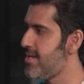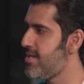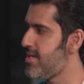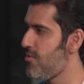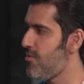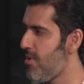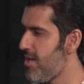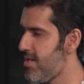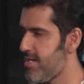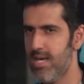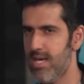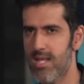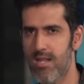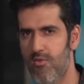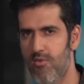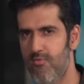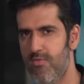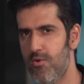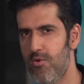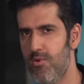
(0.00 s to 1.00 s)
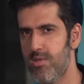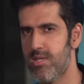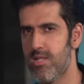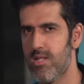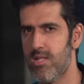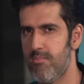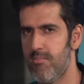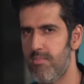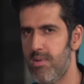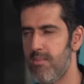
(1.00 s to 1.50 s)
You want to tell our viewers a
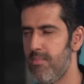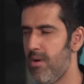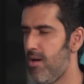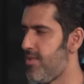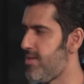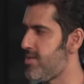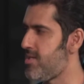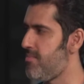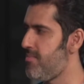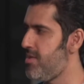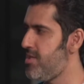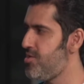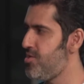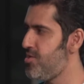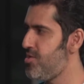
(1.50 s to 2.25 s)
little bit about this image?